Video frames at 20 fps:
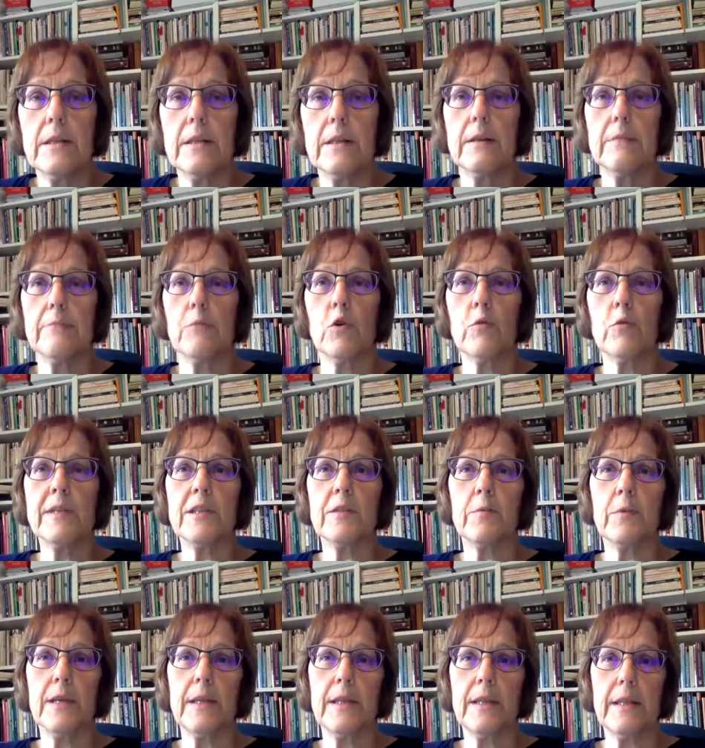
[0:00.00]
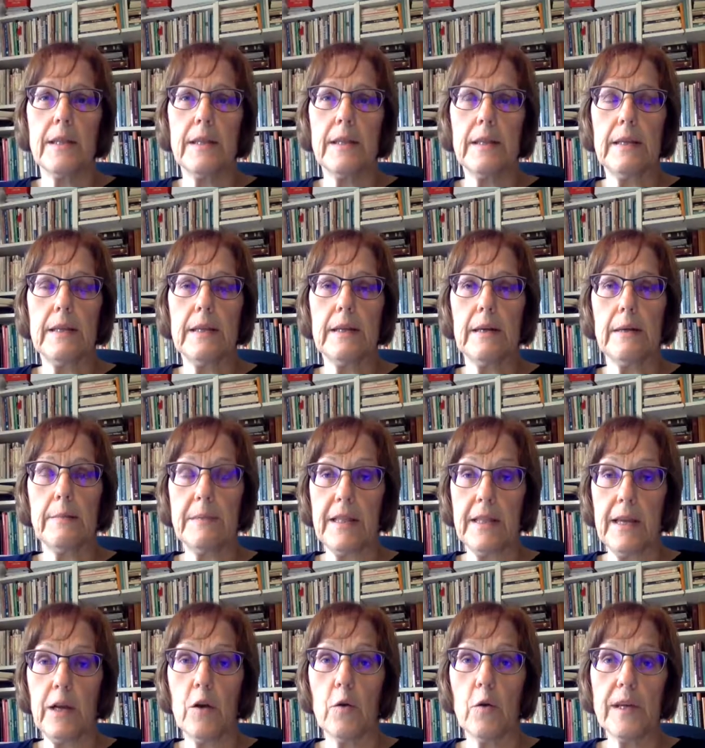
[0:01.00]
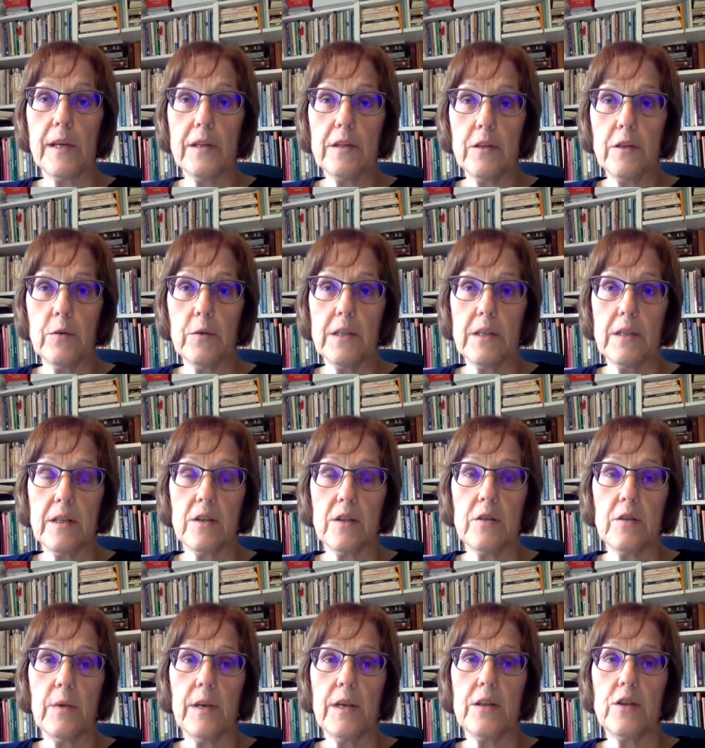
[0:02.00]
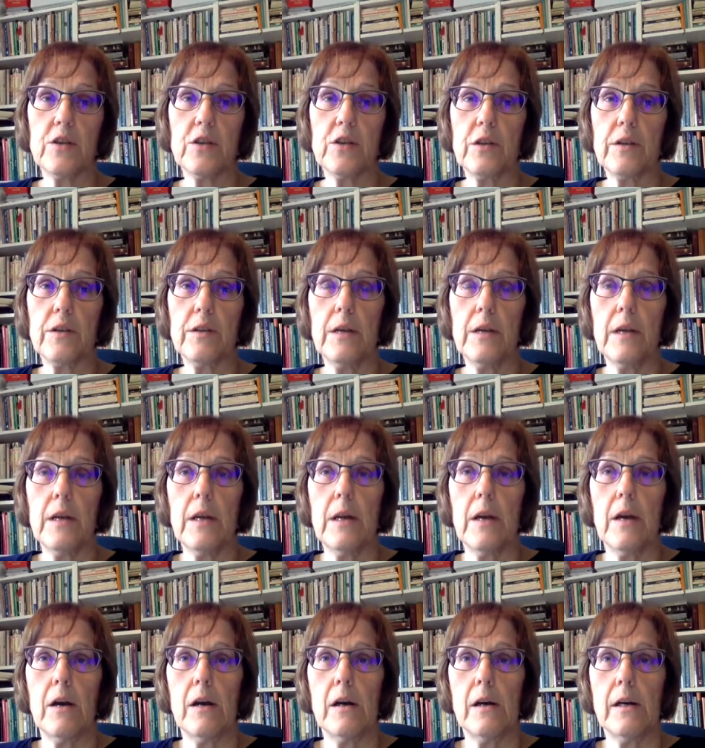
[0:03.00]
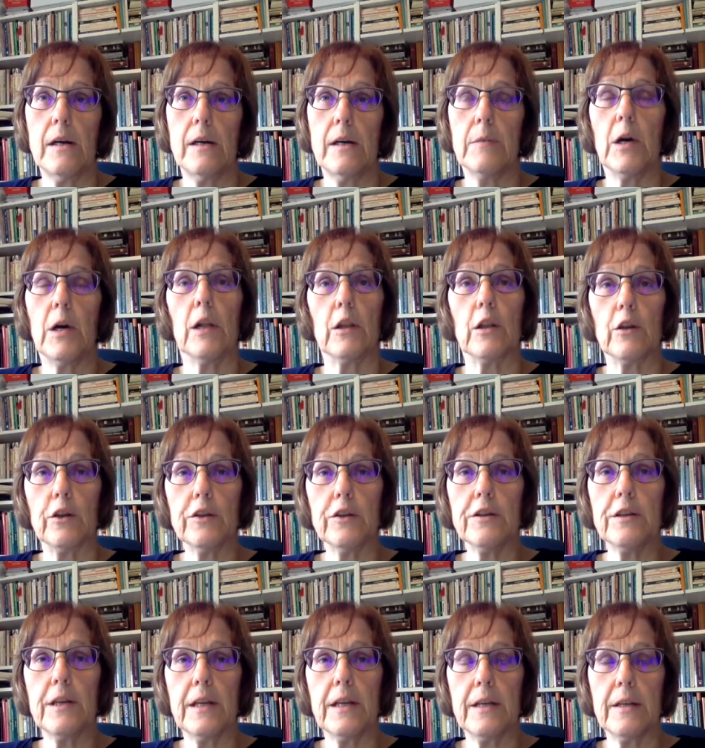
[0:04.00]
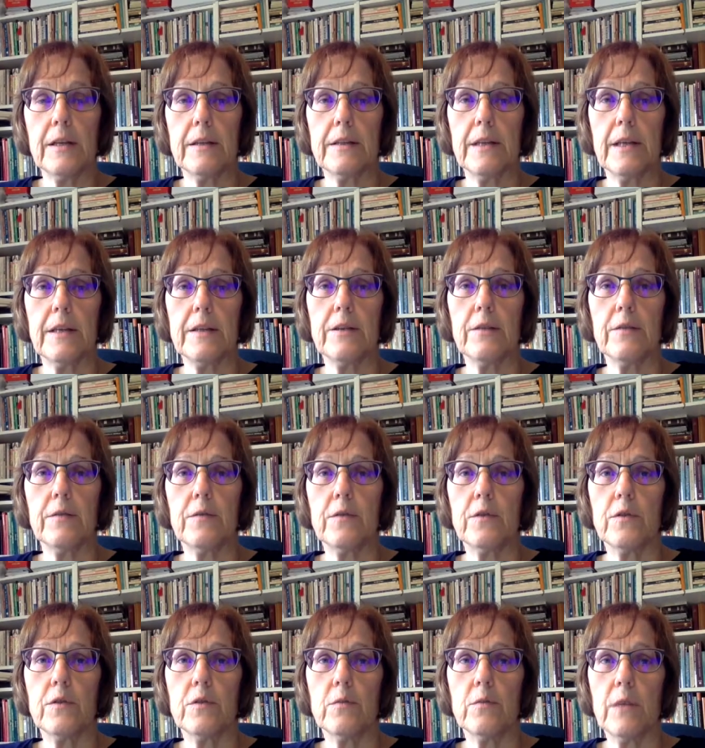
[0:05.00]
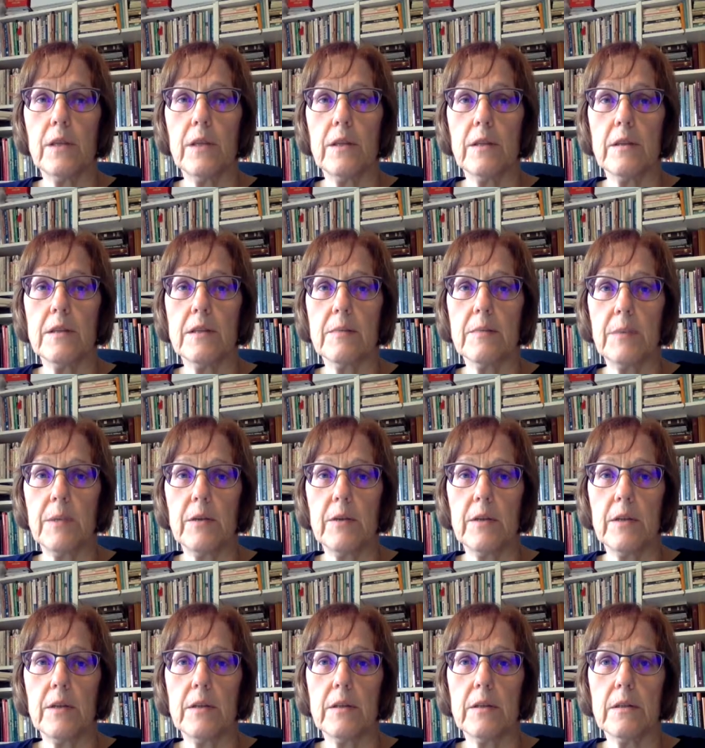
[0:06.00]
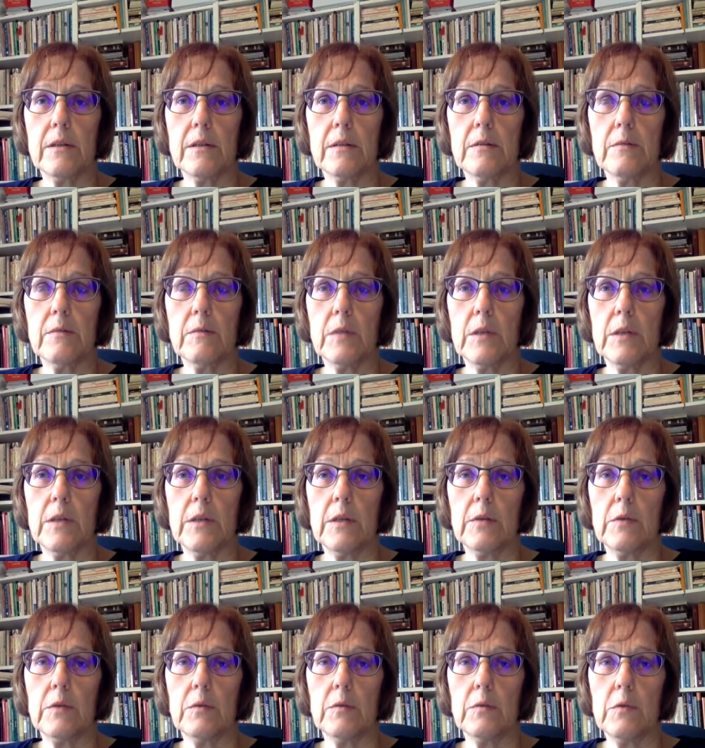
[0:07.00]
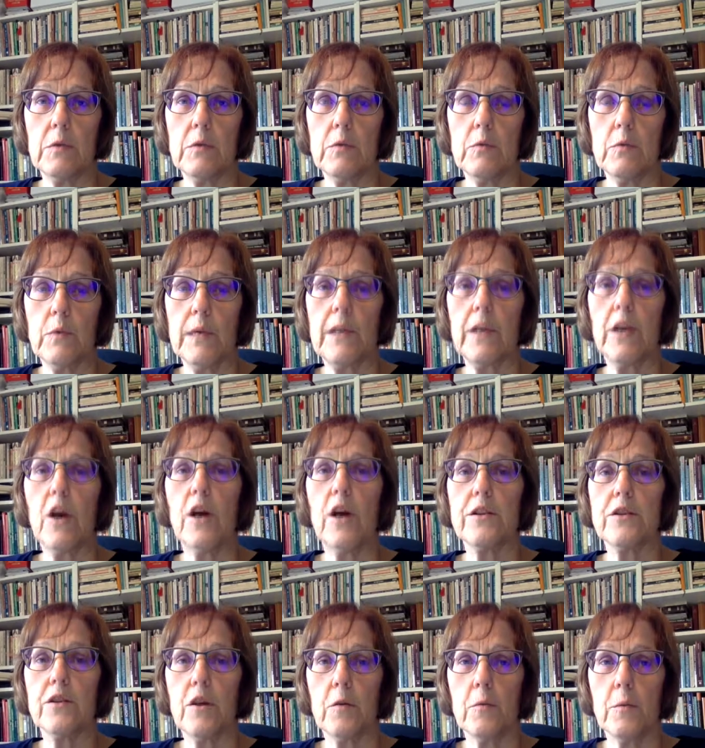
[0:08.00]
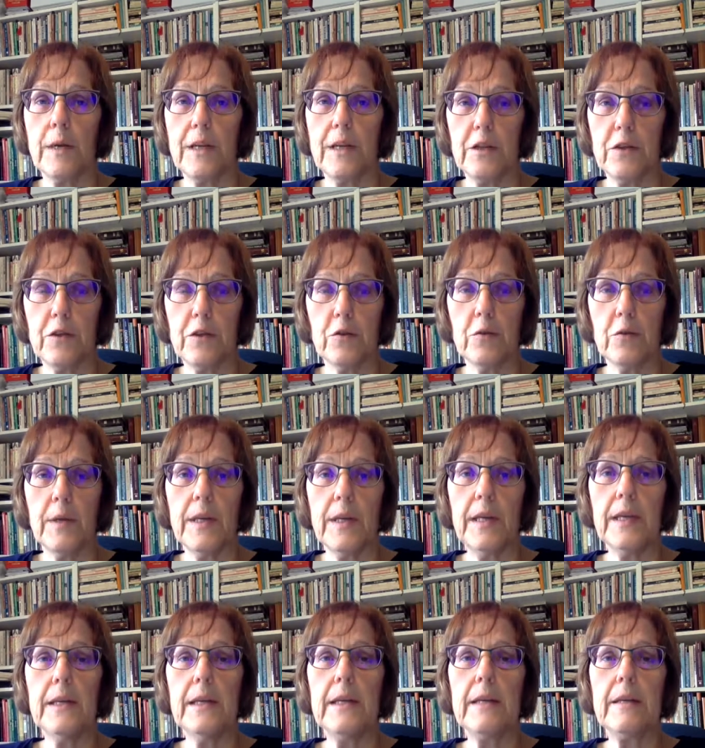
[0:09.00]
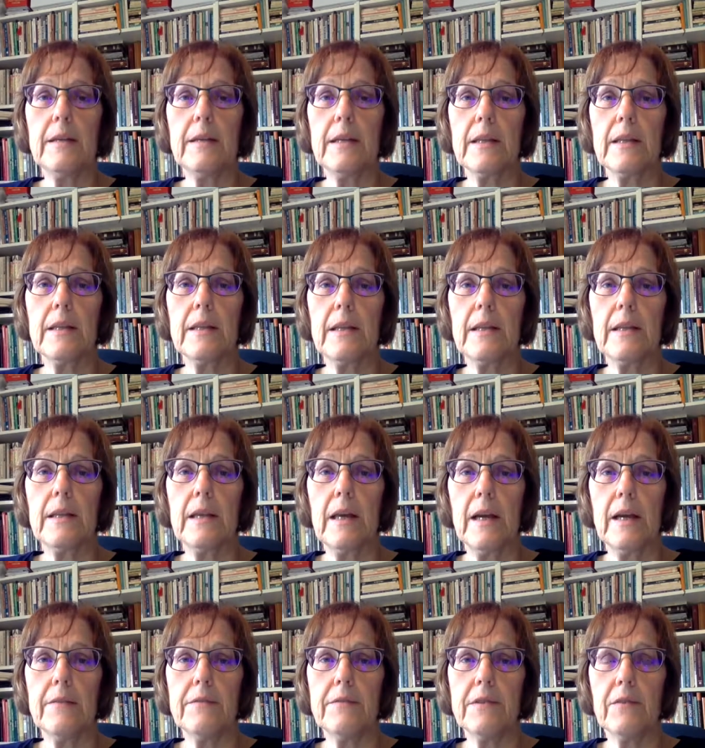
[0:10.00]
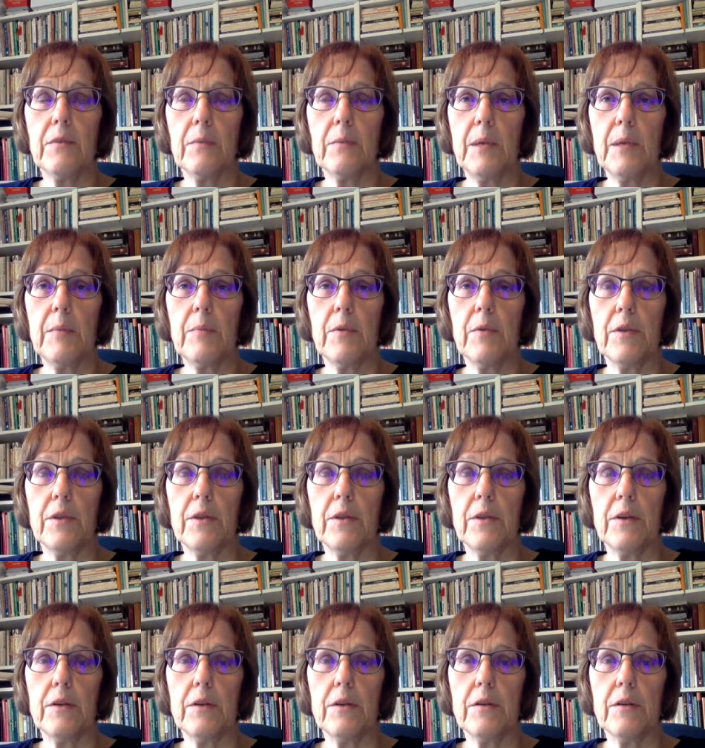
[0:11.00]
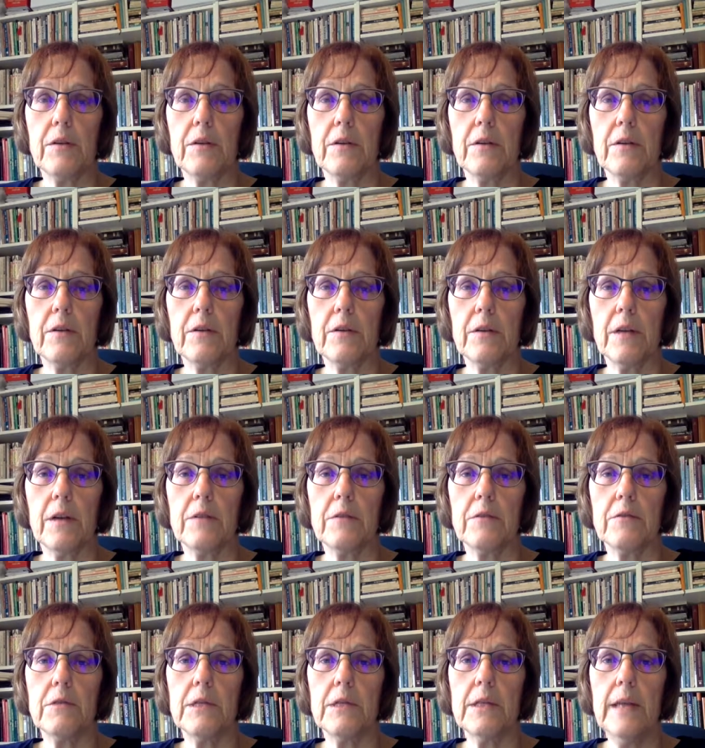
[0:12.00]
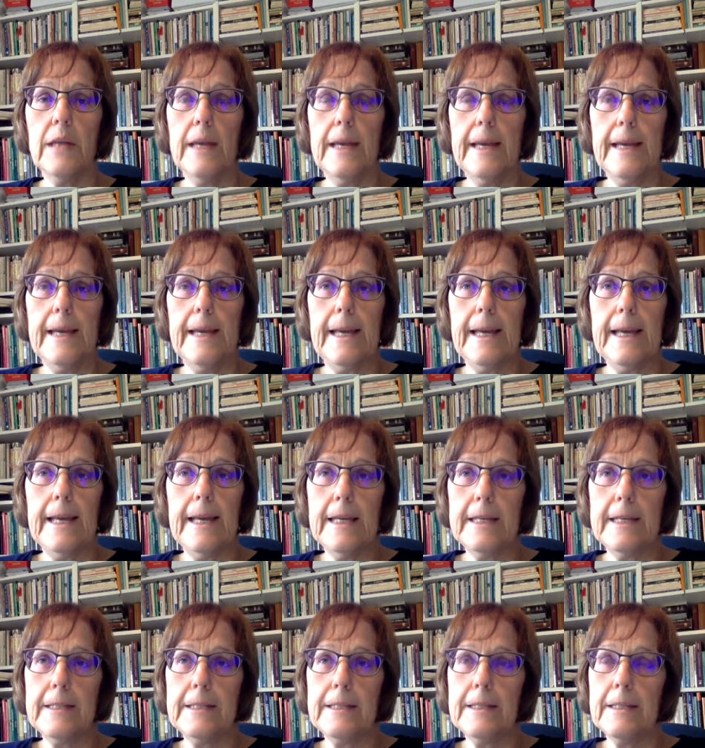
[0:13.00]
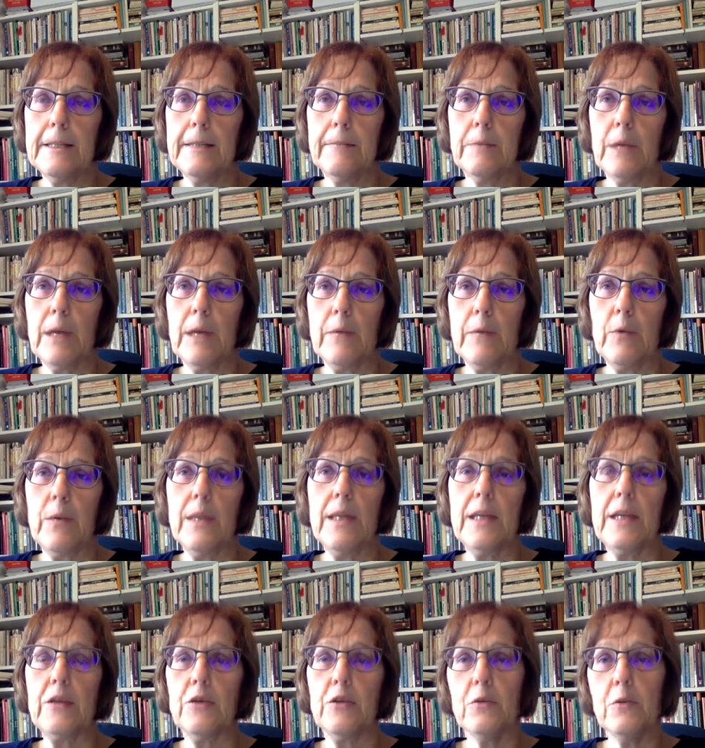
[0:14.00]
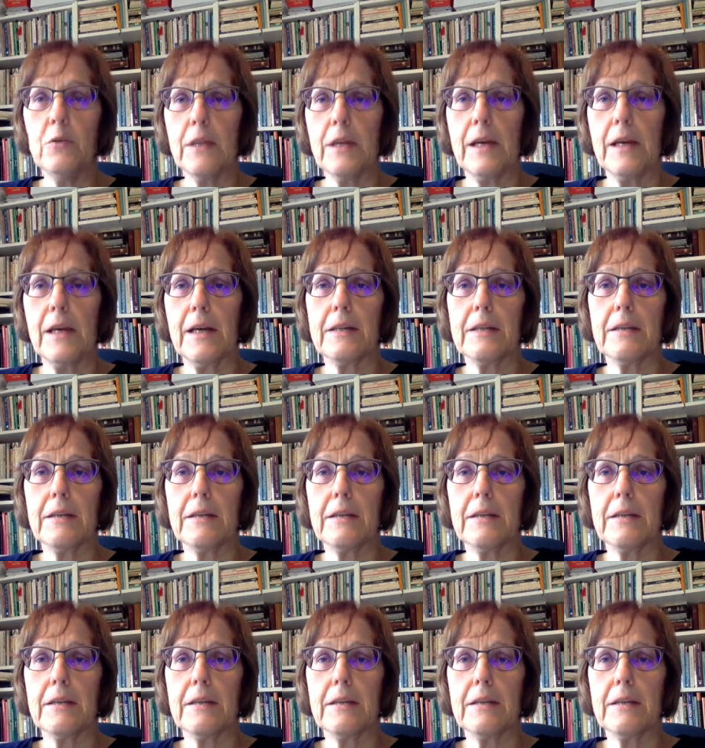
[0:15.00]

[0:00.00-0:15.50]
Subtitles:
moments when, I mean, they go into a situation alert and attentive to what the Spirit, what God is already doing in the lives of the people they're encountering. And when they do that,